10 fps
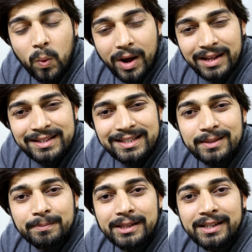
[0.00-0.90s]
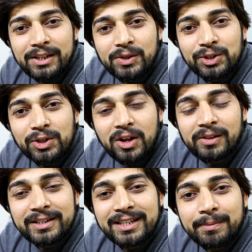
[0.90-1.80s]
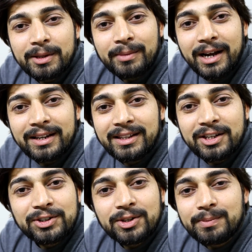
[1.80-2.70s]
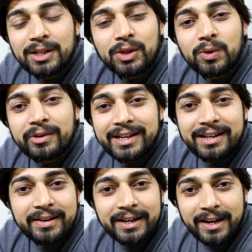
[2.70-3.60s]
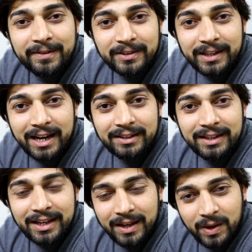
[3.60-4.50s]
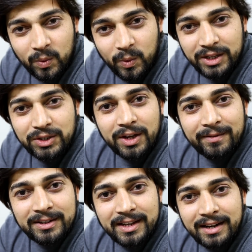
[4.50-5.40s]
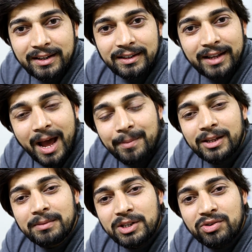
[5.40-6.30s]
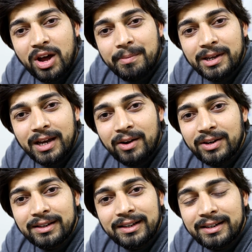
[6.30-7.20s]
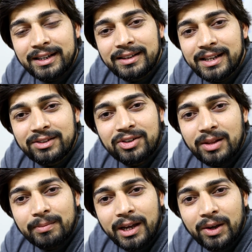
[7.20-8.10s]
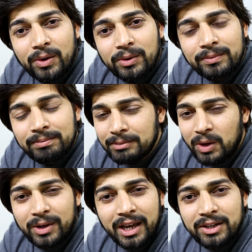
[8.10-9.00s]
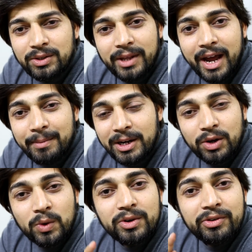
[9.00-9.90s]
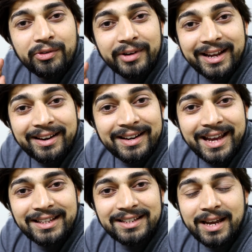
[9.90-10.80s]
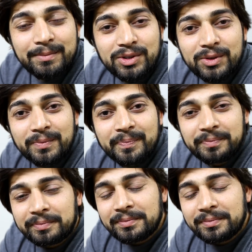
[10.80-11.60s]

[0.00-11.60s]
one simple thing you should always keep in mind there should be no regret after that. Once you have decided, I'm going to be dropping out and learning things on my own, okay, do that, but don't regret anytime soon.